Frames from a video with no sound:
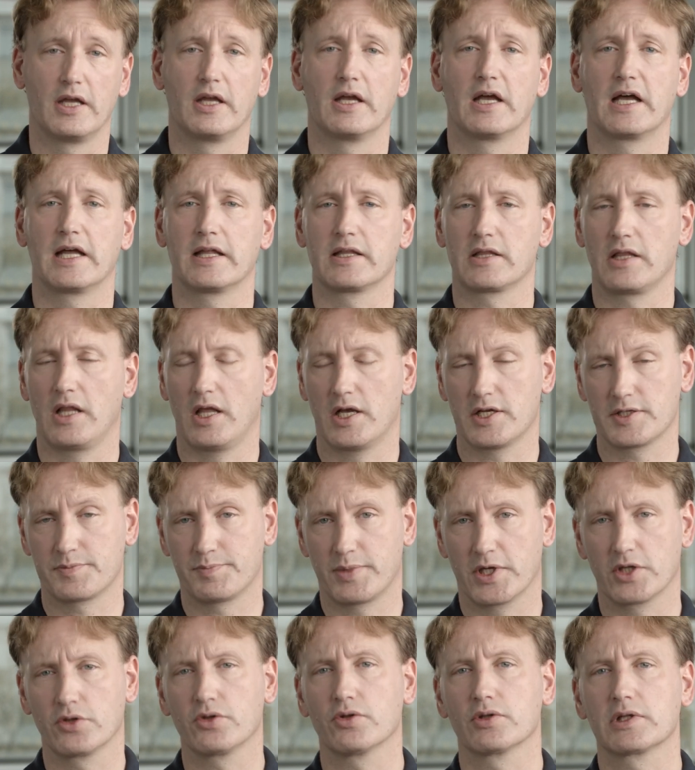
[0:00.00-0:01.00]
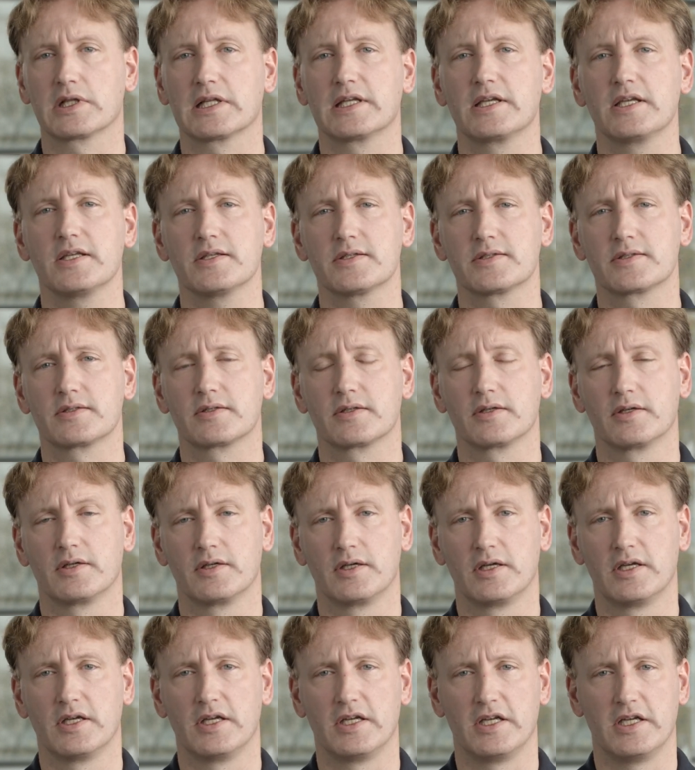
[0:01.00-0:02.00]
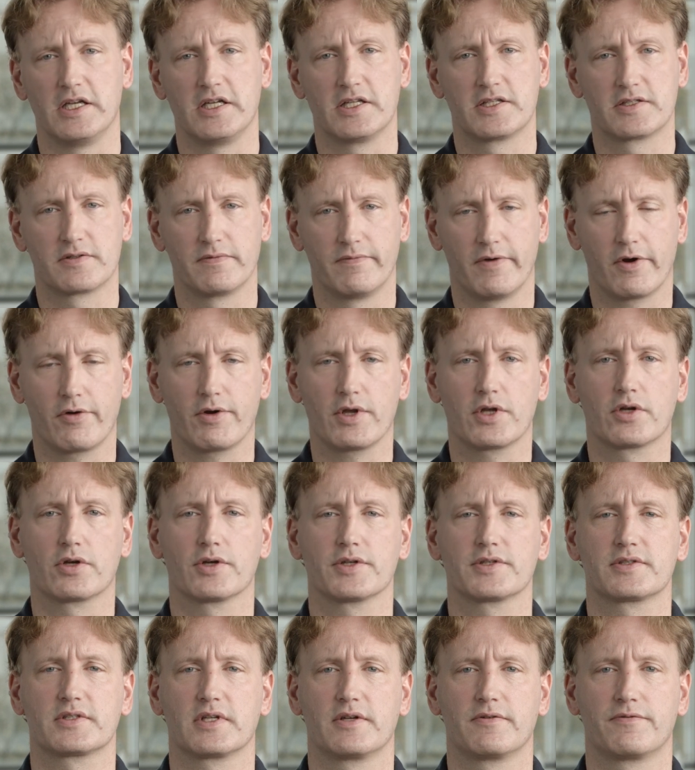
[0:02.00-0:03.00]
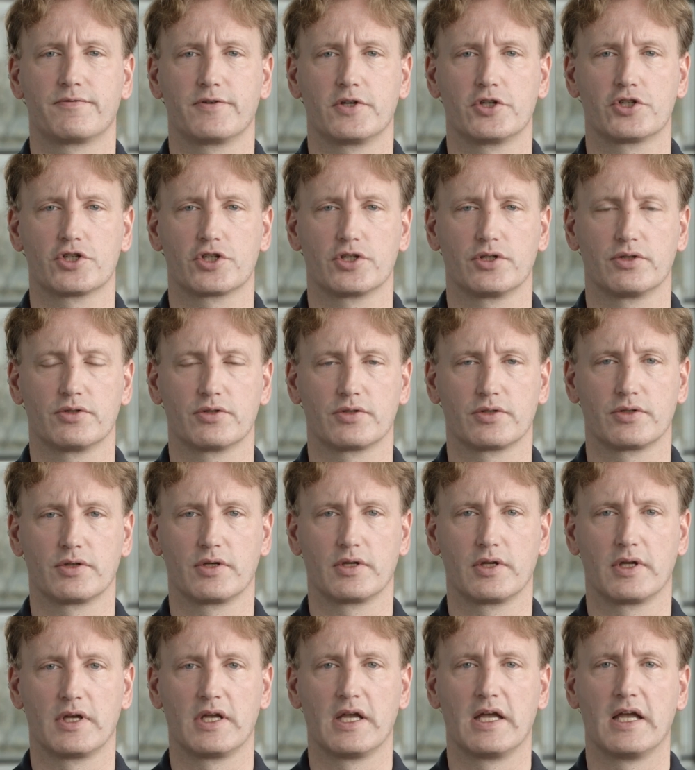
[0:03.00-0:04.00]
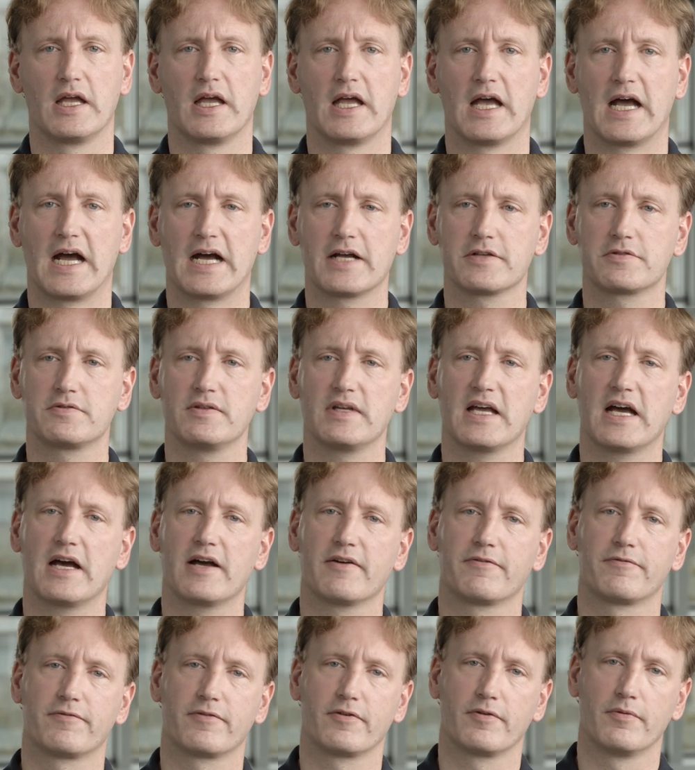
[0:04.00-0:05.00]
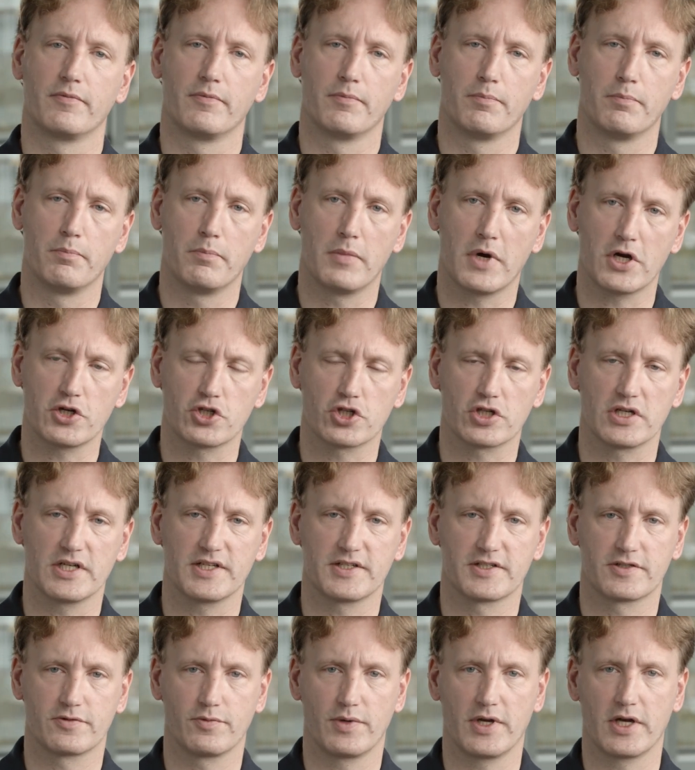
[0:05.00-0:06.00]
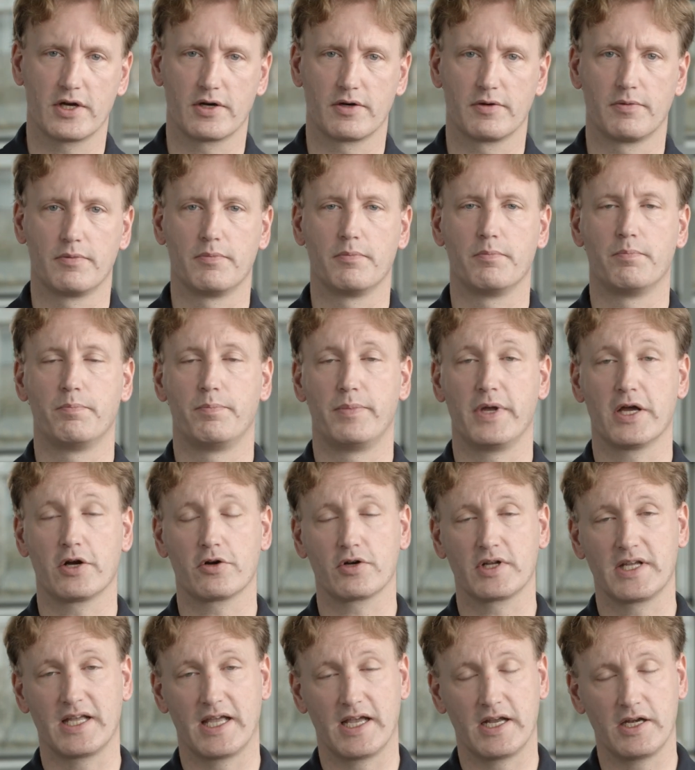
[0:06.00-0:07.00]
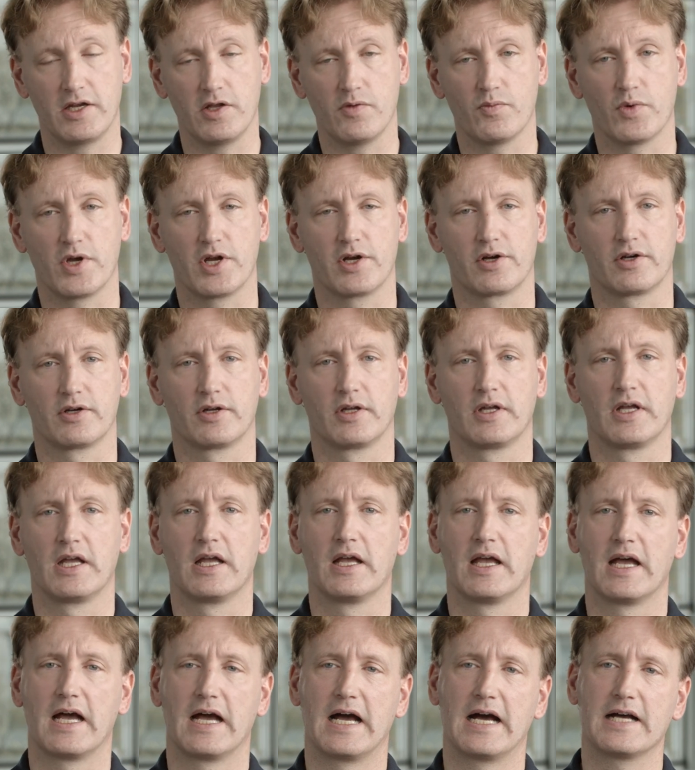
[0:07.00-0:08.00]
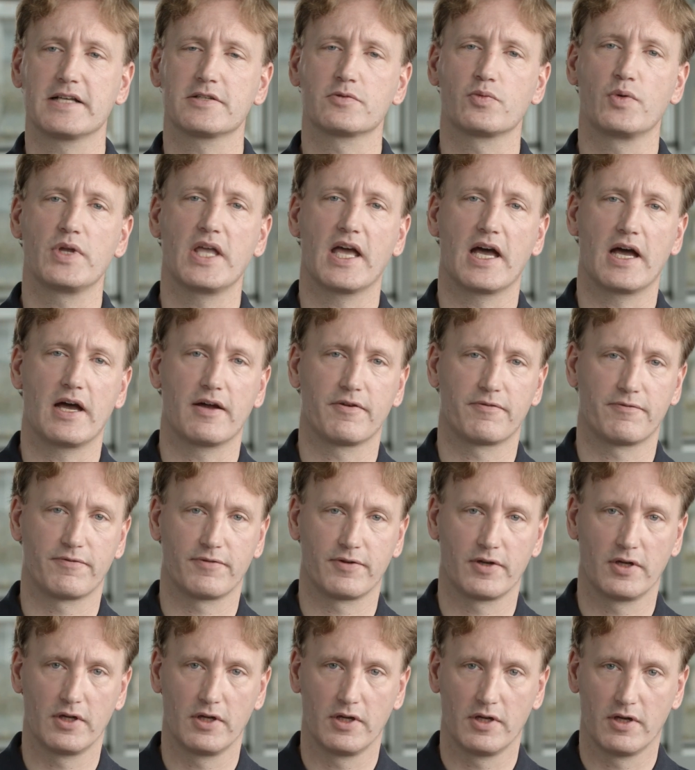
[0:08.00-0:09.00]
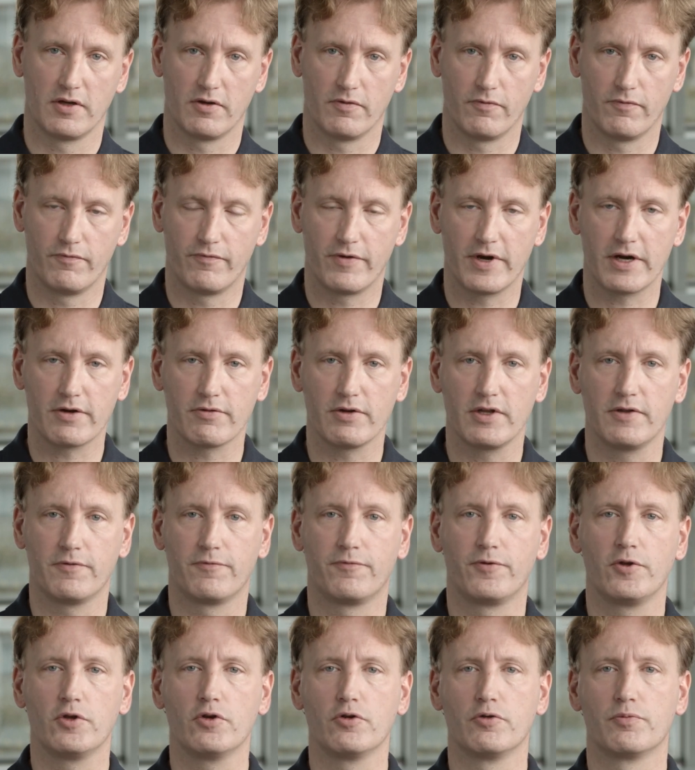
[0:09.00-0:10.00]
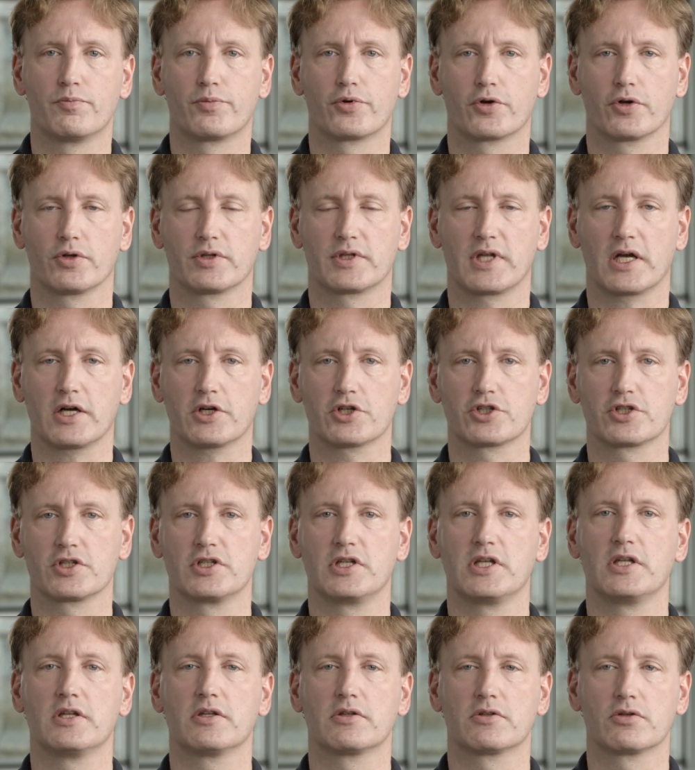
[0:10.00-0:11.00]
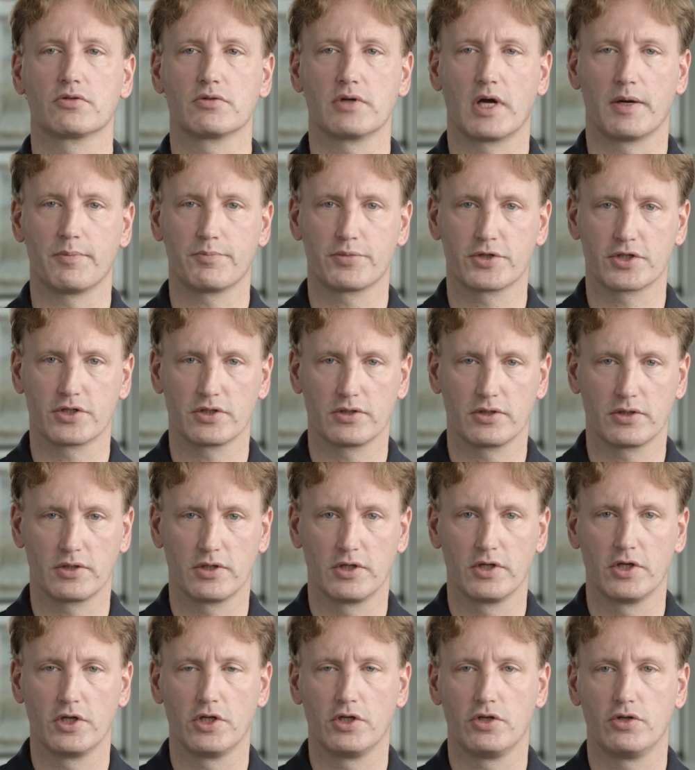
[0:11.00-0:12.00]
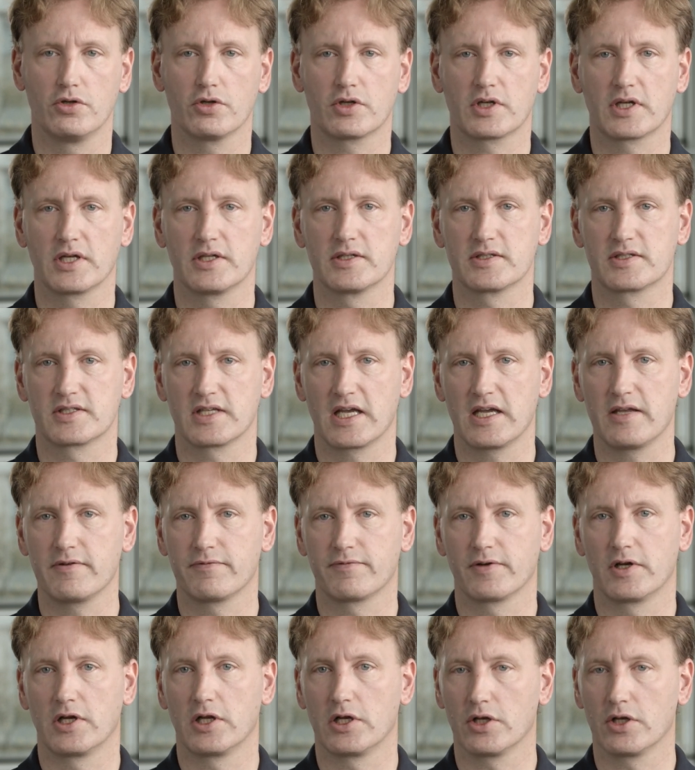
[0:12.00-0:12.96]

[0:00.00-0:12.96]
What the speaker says: And last but not least, it's very cost efficient. As we have much less wear, barely anywhere, as we have very few production interruption, you can save a